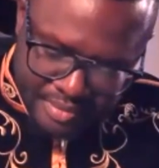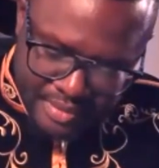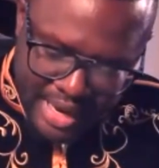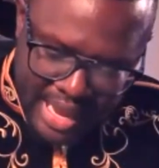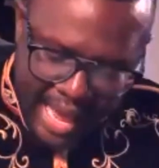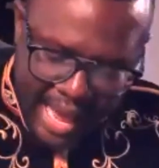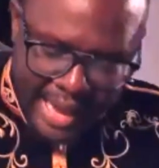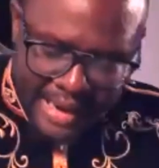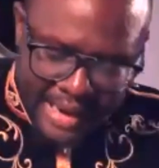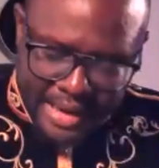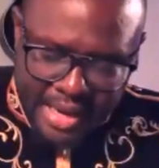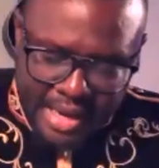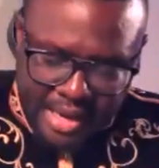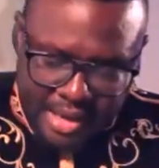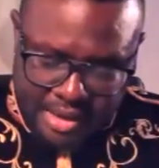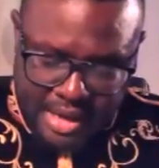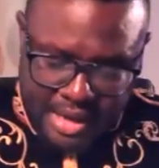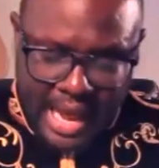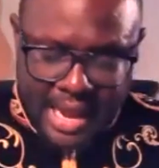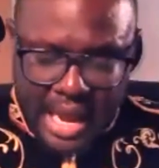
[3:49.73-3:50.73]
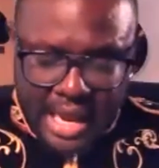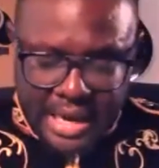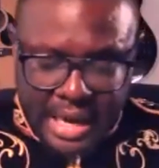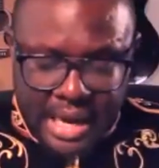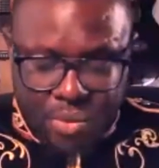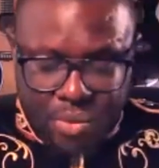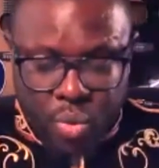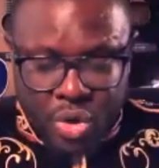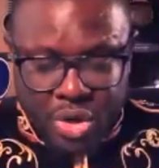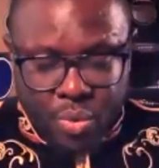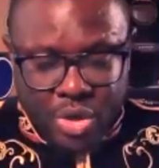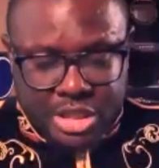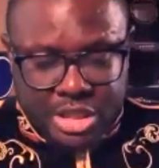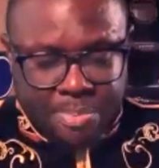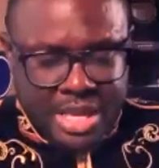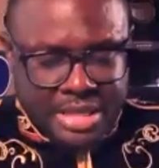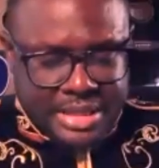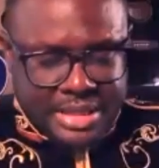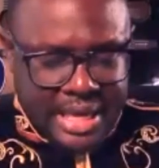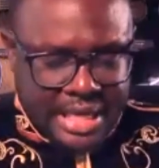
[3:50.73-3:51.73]
and, and, and, and which
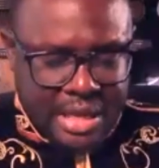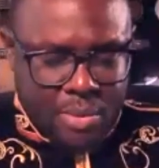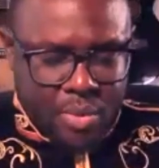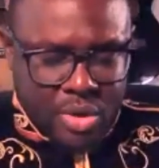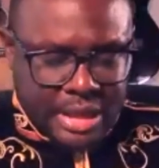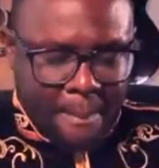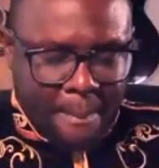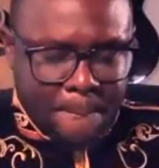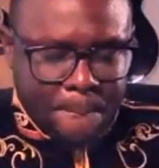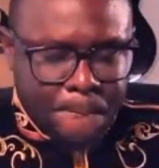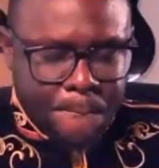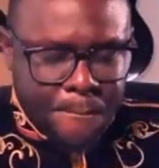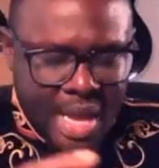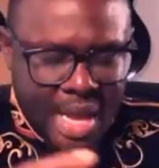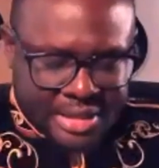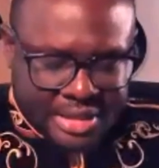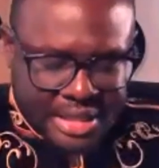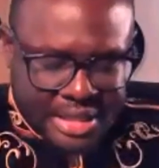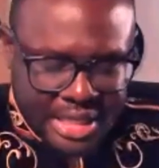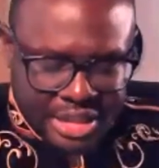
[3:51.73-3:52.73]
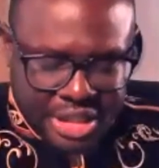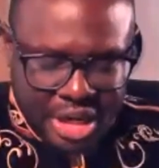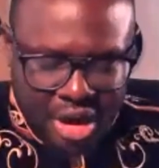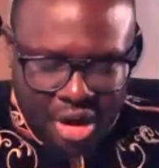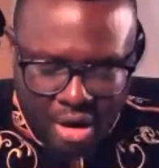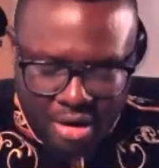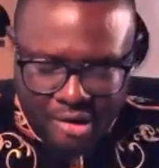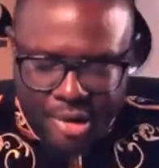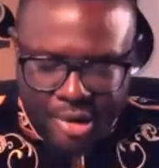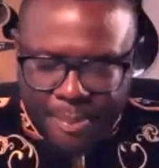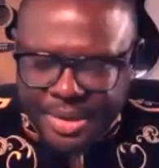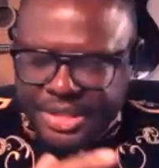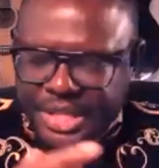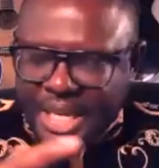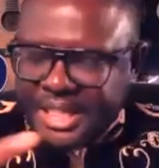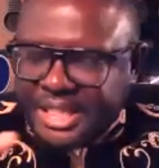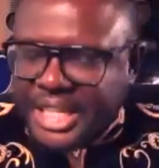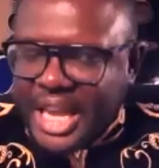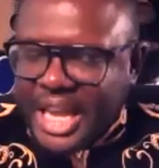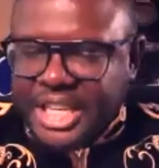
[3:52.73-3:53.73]
means that he was a messenger or a
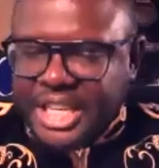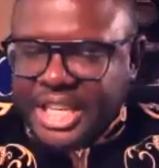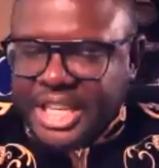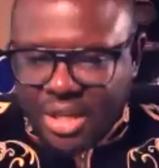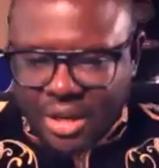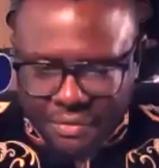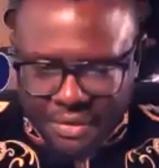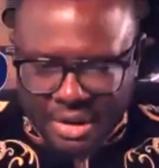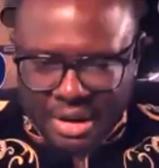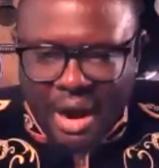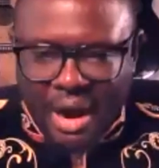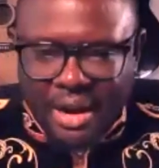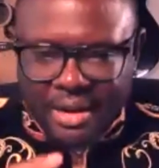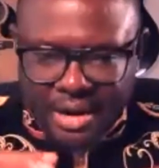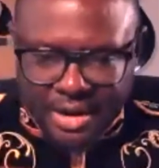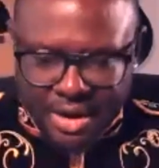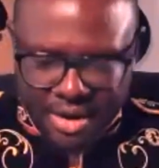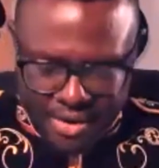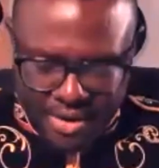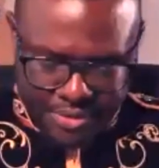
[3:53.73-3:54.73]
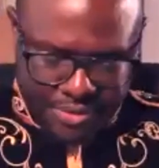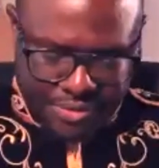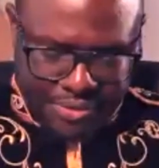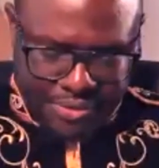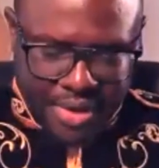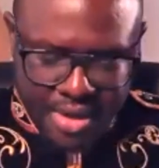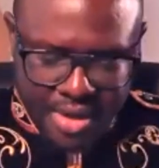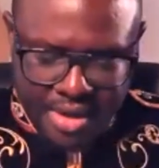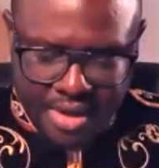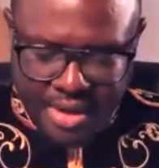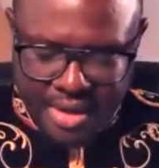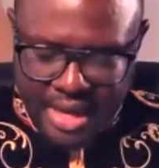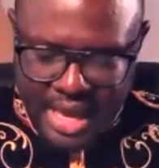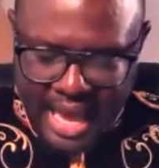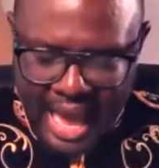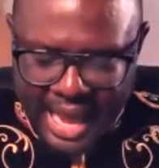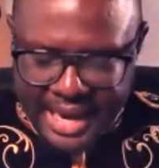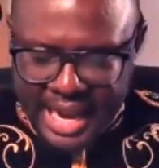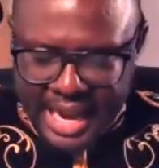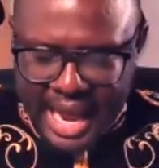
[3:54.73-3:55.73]
representation of God on earth,
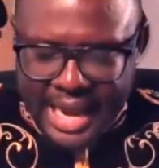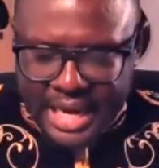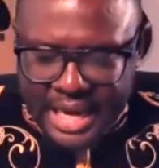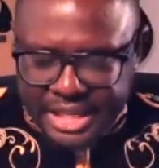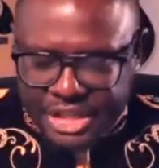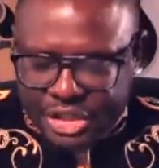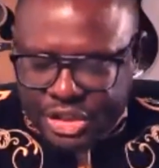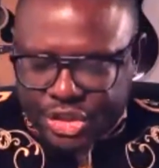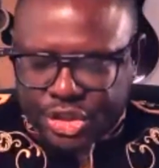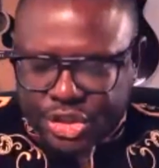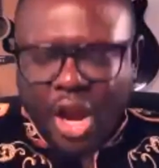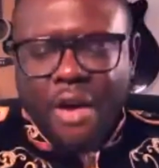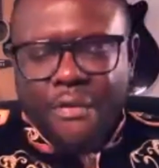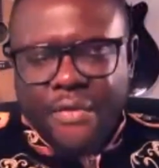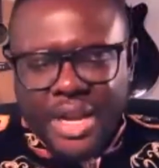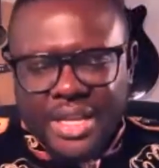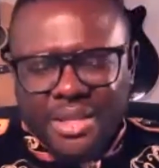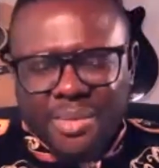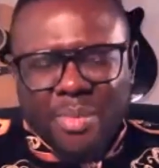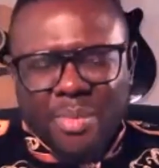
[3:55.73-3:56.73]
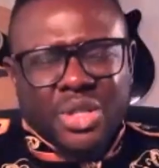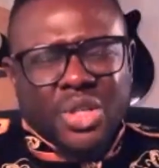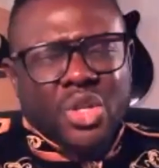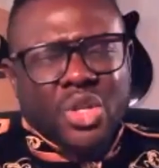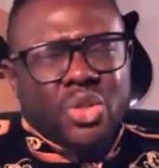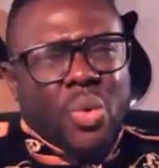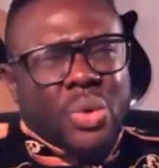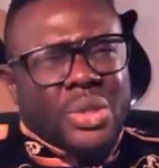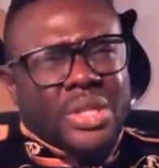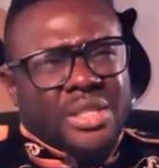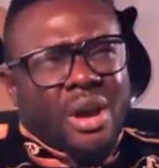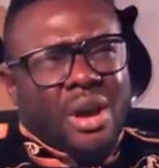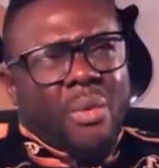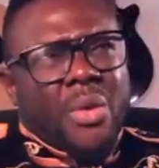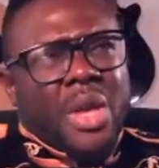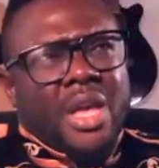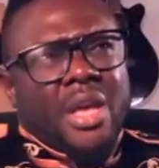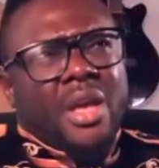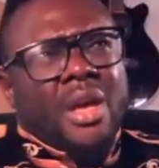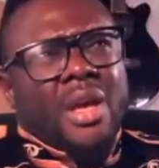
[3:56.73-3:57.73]
and, and a servant. But you notice how
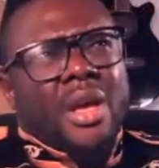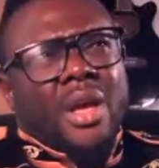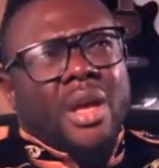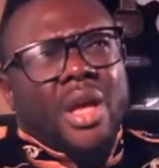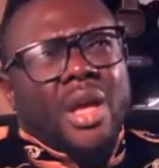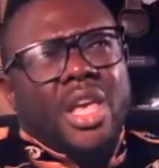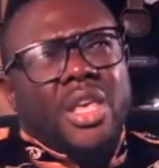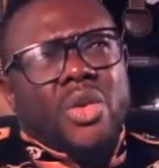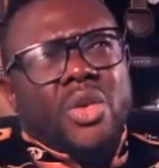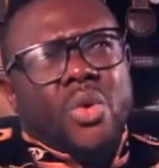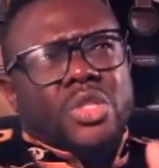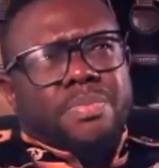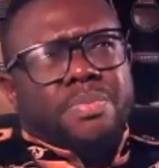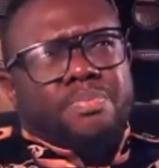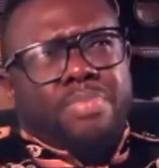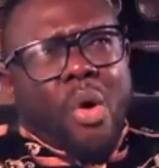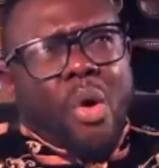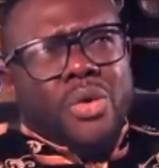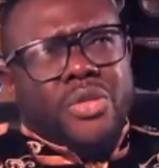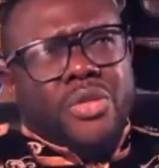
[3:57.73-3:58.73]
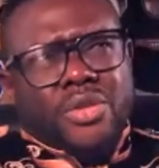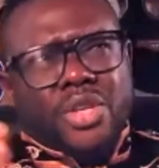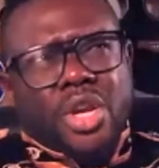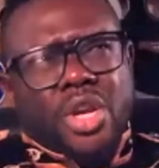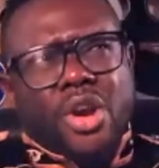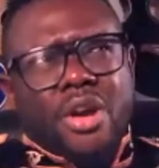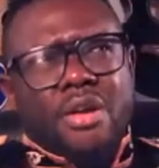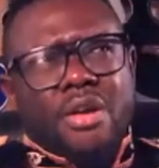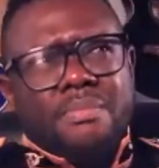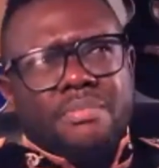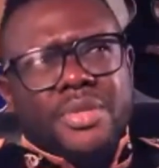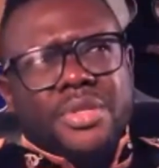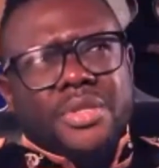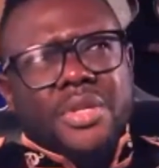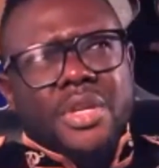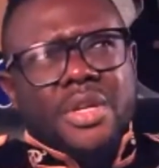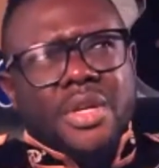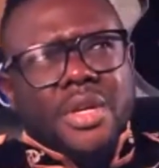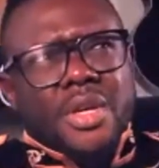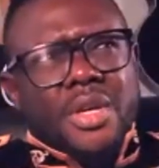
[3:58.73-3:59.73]
he He used both terms.
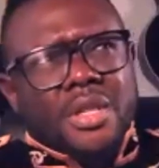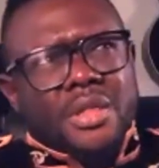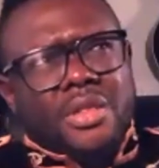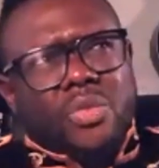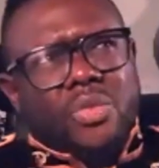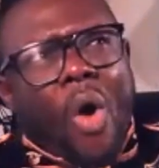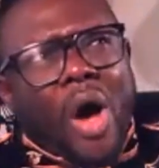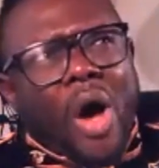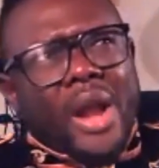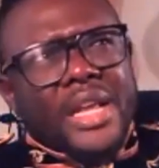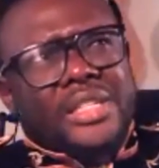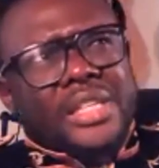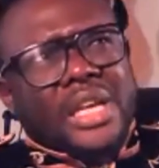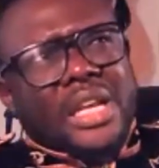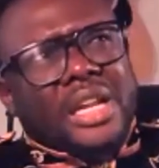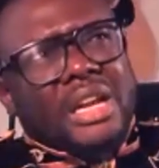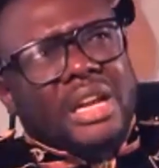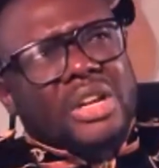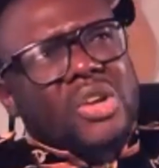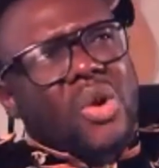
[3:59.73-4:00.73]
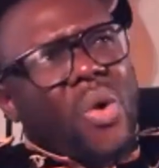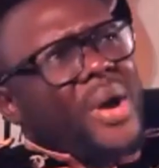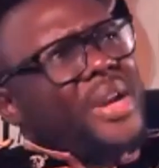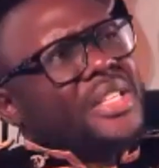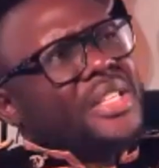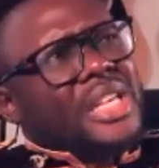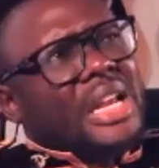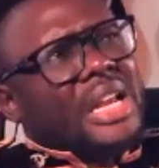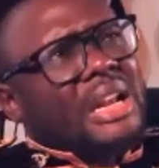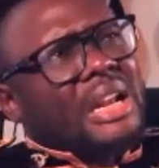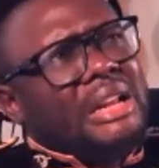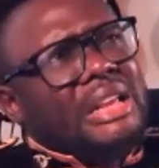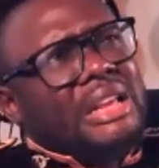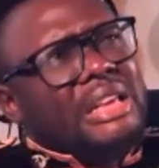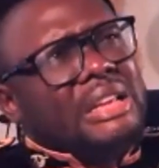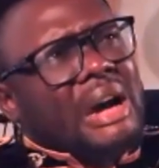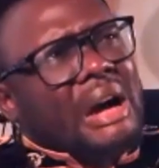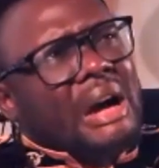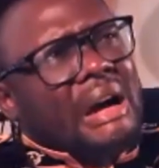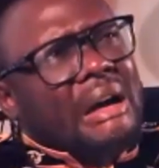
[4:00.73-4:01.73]
One is an anointed
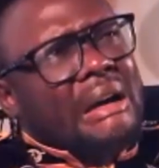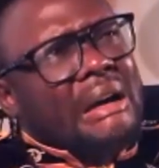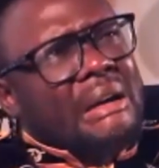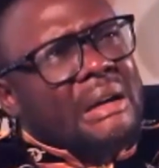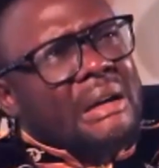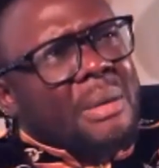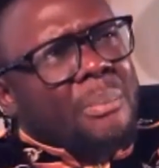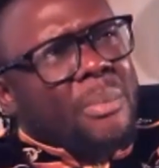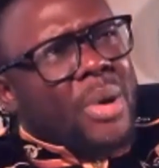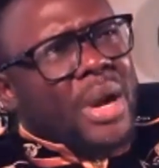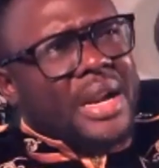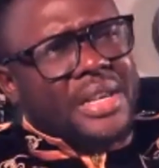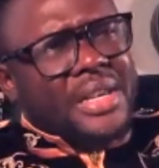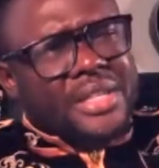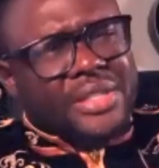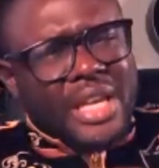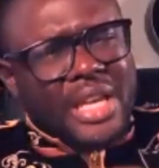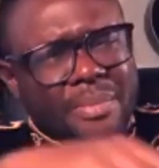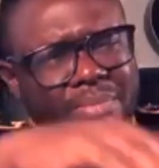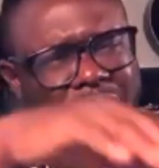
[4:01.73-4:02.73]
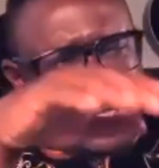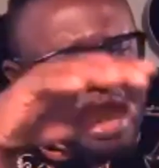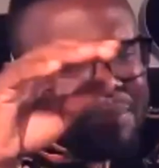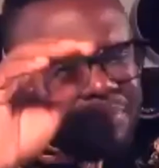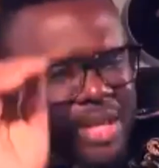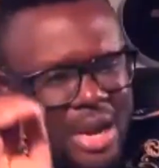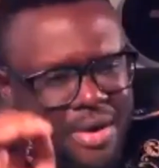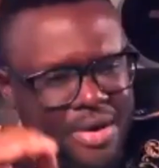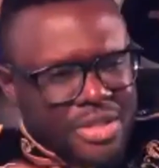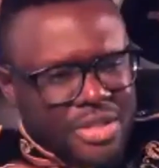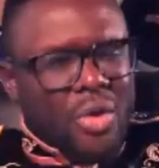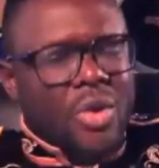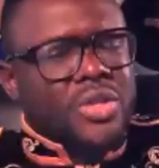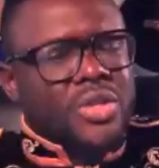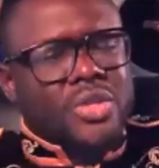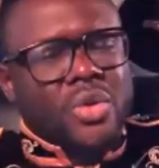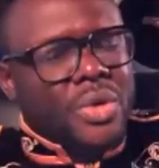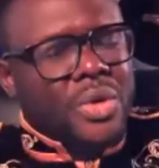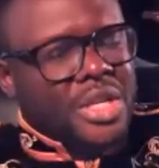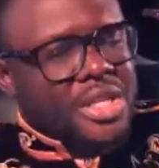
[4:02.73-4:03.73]
leader, but at the same time, there is
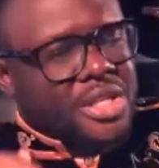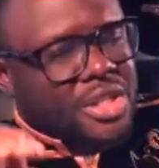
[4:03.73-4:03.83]
also this